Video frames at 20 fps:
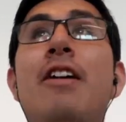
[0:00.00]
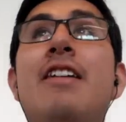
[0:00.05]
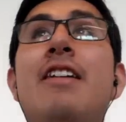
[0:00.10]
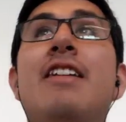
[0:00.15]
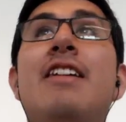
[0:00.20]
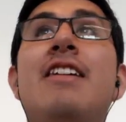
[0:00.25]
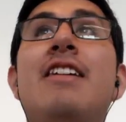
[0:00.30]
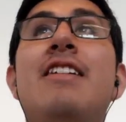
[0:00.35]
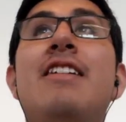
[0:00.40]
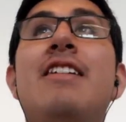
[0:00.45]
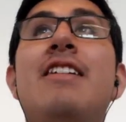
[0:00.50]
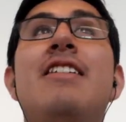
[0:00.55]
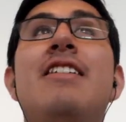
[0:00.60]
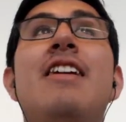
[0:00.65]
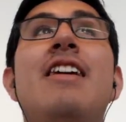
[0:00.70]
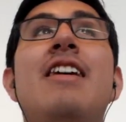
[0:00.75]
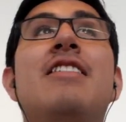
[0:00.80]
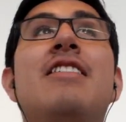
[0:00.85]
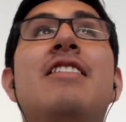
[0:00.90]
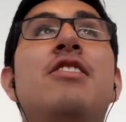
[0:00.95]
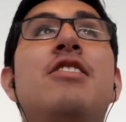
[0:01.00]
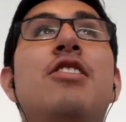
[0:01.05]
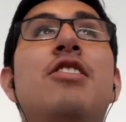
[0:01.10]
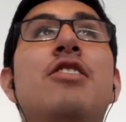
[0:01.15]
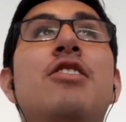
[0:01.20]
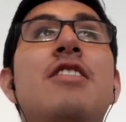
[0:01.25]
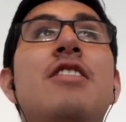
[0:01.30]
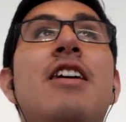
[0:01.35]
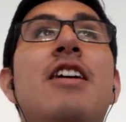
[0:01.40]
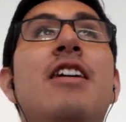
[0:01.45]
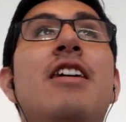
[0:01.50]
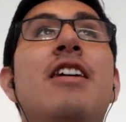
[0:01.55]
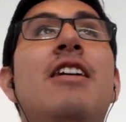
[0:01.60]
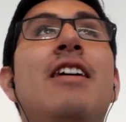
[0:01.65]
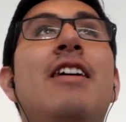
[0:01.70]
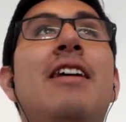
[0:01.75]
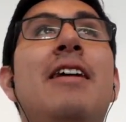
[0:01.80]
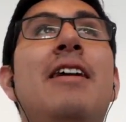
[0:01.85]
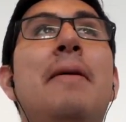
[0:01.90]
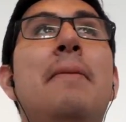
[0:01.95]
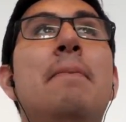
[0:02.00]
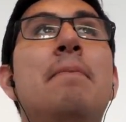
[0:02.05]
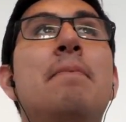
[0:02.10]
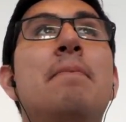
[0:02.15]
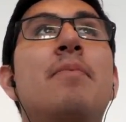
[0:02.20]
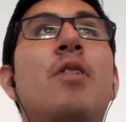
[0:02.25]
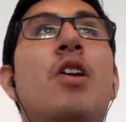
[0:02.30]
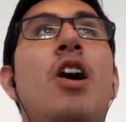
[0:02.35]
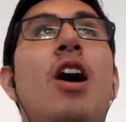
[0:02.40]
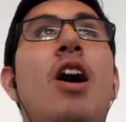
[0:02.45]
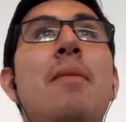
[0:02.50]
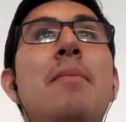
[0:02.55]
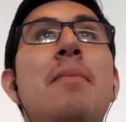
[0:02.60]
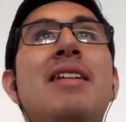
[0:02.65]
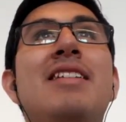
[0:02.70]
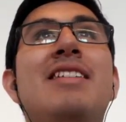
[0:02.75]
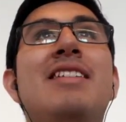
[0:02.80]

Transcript: the Exitosa comment,